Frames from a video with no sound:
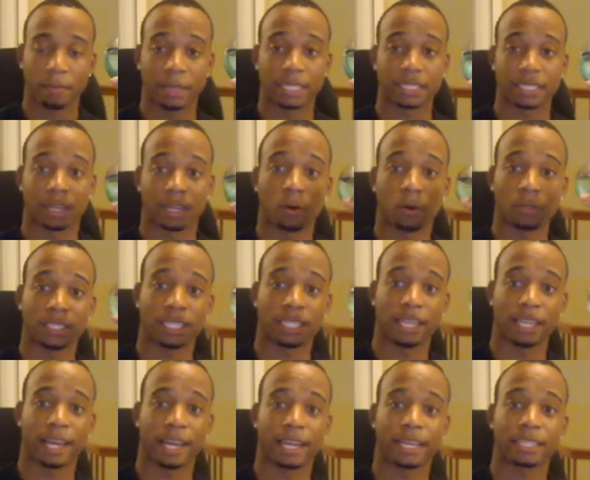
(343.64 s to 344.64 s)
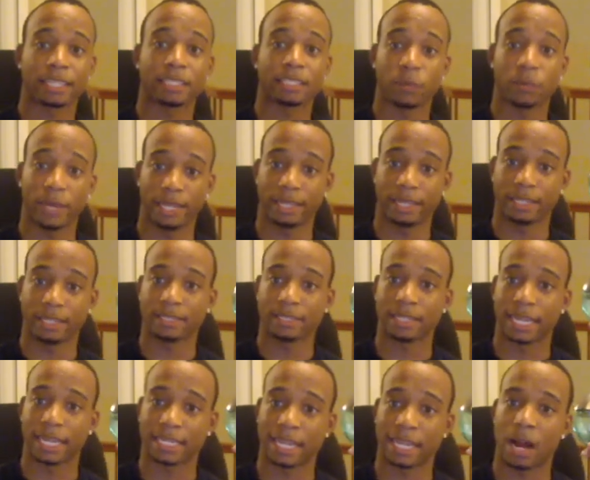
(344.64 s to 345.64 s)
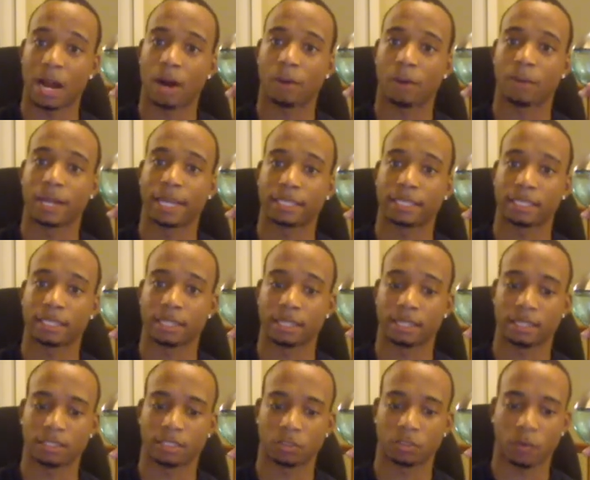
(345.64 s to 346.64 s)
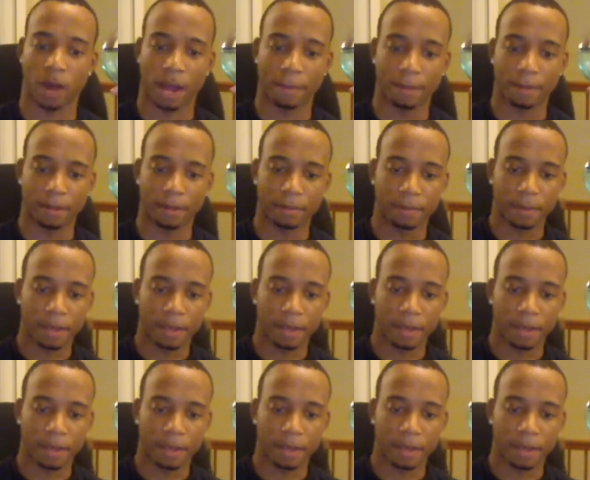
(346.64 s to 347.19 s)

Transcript: It's an oceanic sweetness. That's how I would like to describe it.